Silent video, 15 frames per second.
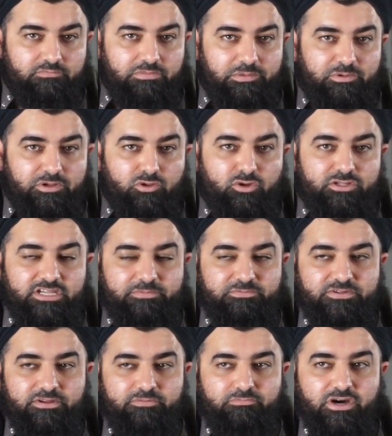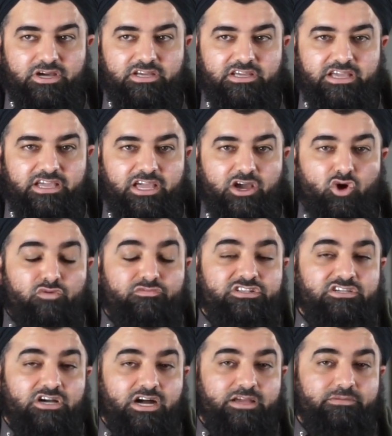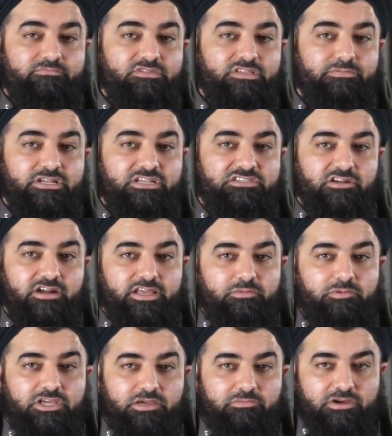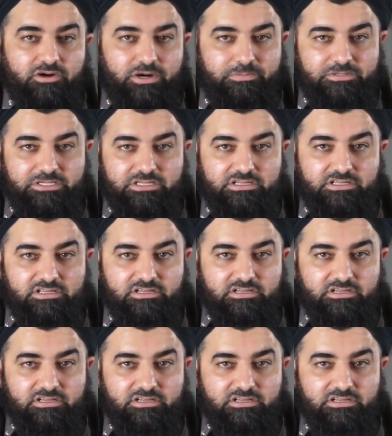People looked up to them. But eh, over time, the Bani Israel became corrupted.